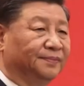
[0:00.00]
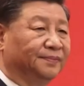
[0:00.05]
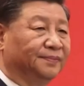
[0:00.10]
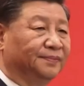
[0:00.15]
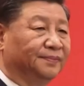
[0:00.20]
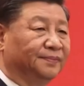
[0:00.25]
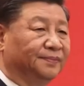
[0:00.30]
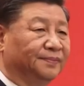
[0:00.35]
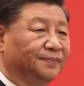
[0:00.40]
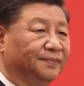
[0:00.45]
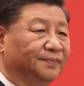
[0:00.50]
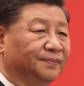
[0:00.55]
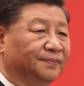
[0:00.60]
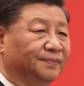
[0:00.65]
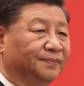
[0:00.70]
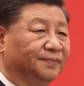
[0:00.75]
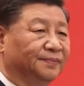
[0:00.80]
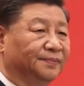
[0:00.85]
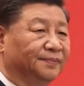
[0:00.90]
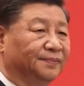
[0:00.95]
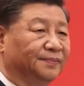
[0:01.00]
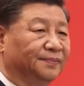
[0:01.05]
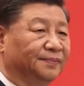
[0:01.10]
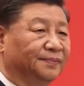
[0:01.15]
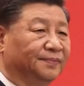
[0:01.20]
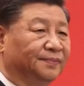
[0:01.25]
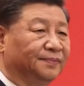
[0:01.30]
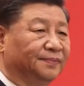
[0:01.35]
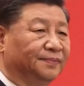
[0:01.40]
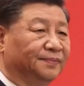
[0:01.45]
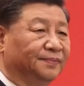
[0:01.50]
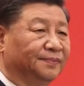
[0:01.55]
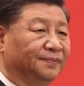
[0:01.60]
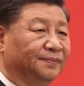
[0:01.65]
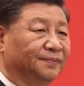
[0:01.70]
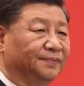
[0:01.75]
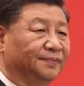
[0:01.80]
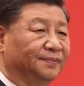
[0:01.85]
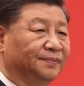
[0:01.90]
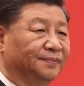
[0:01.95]

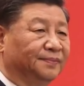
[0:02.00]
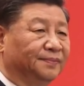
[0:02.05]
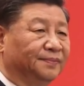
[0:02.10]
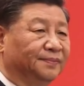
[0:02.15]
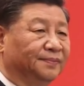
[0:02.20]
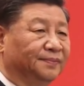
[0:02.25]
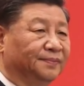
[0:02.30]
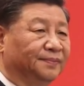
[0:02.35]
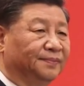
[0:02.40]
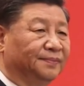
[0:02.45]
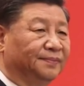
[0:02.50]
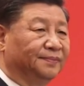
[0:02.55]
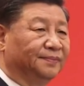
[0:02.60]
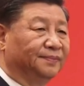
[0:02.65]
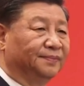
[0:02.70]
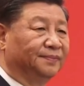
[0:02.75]
[no speech]